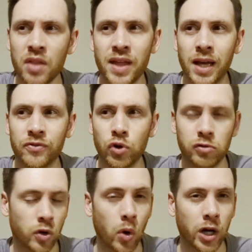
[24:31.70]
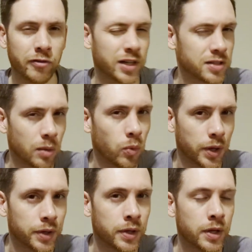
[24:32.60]
therefore requiring
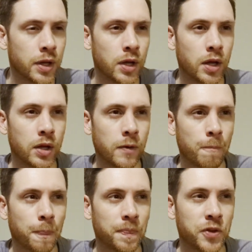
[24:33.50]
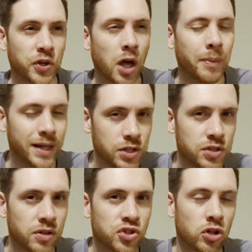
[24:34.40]
someone to come
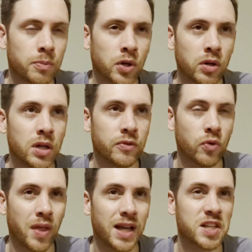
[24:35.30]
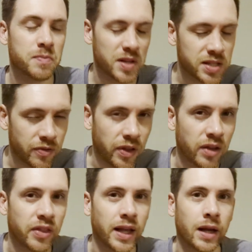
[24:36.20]
into the shop looking for that
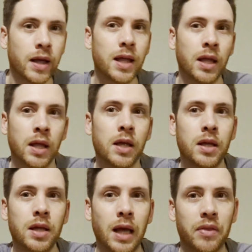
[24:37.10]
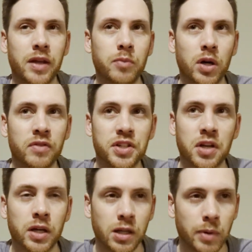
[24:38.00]
specific thing, and they might have
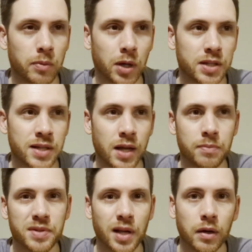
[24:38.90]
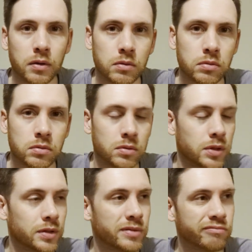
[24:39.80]
undercut eBay by like 10%.
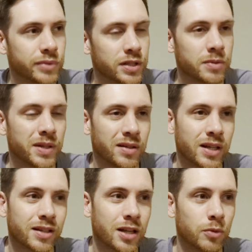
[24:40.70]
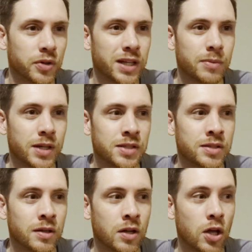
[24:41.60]
It's a bit like, come on,
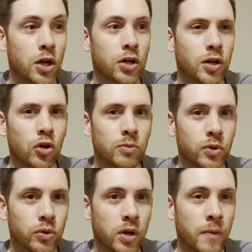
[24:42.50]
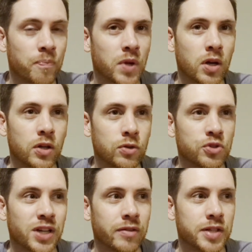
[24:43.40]
eBay's global. Your
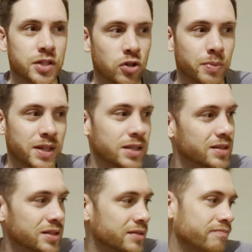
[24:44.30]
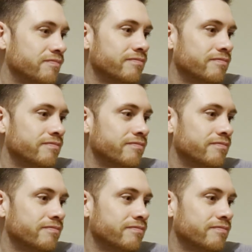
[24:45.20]
charity shop is